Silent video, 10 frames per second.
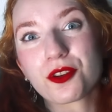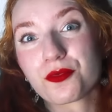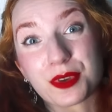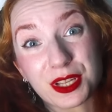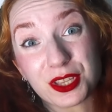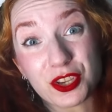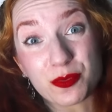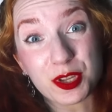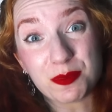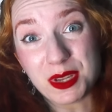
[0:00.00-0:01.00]
a real
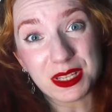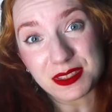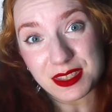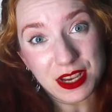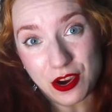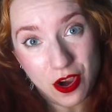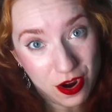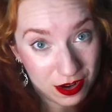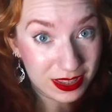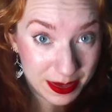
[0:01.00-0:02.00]
human means there
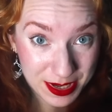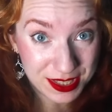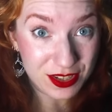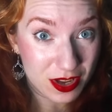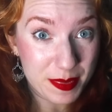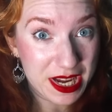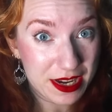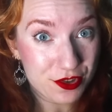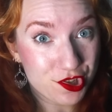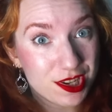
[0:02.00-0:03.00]
are limits on my
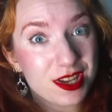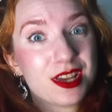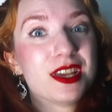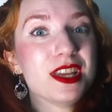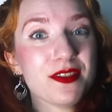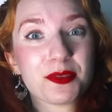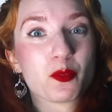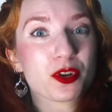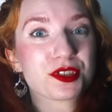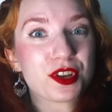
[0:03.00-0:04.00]
energy, even
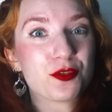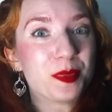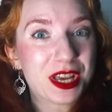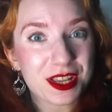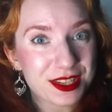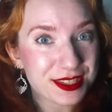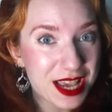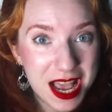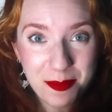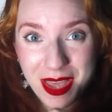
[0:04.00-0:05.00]
more so
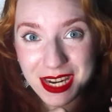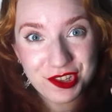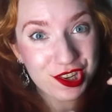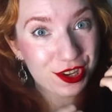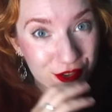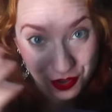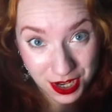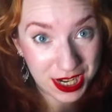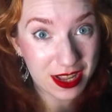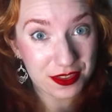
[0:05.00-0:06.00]
because I'm managing
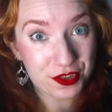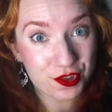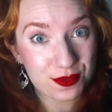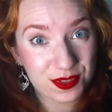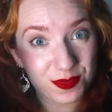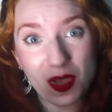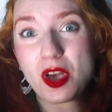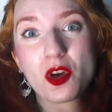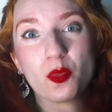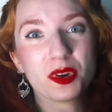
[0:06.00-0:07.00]
chronic health issues.
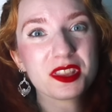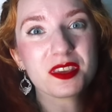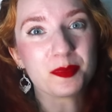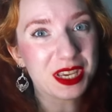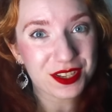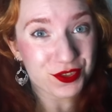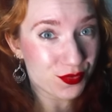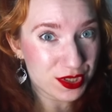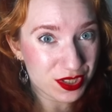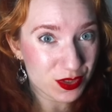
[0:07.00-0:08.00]
One of the
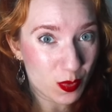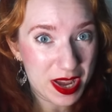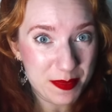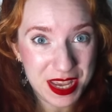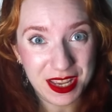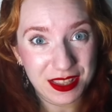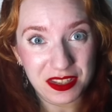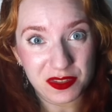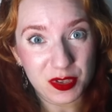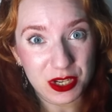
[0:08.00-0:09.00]
biggest reasons why making
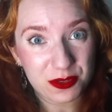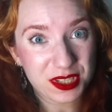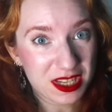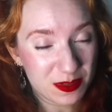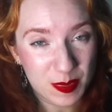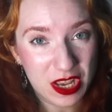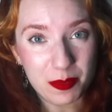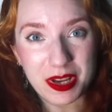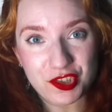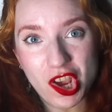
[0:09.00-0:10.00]
these videos has
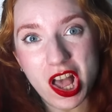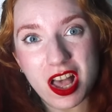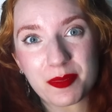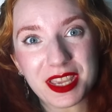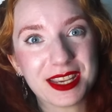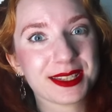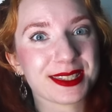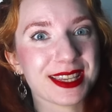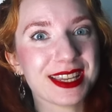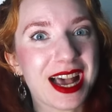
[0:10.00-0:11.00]
become my job
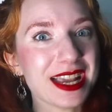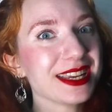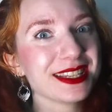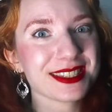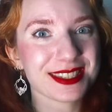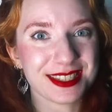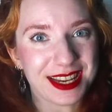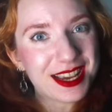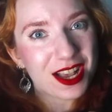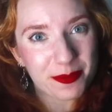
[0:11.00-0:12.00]
is that I can
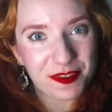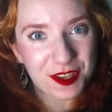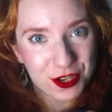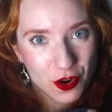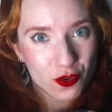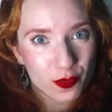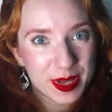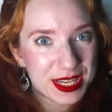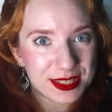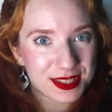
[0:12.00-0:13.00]
stay comfy at
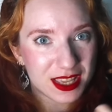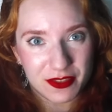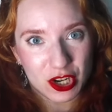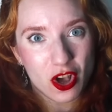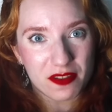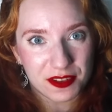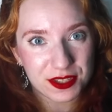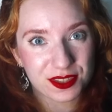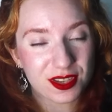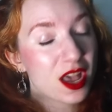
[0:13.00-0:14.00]
home instead of in an
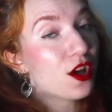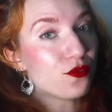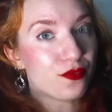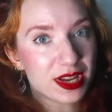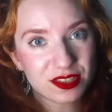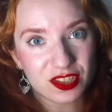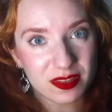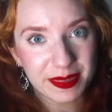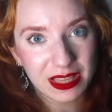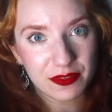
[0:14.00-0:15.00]
office, rest in
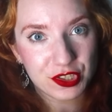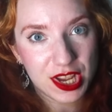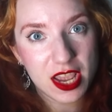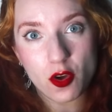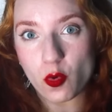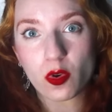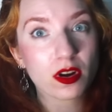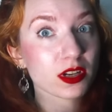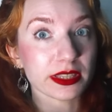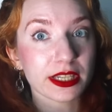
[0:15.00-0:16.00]
the middle of the day,
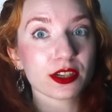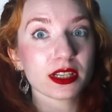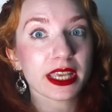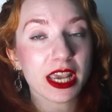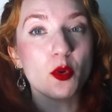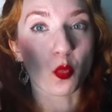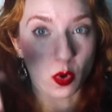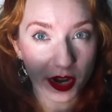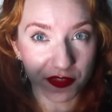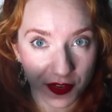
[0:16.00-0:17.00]
or literally
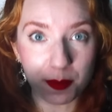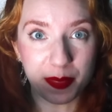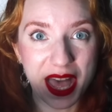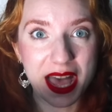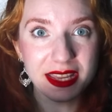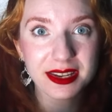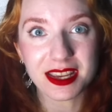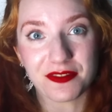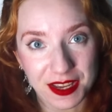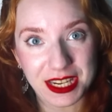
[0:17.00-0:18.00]
work from bed
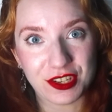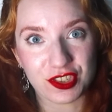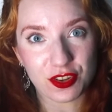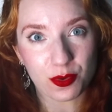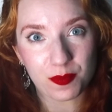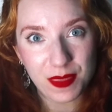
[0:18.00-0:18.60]
if I need to.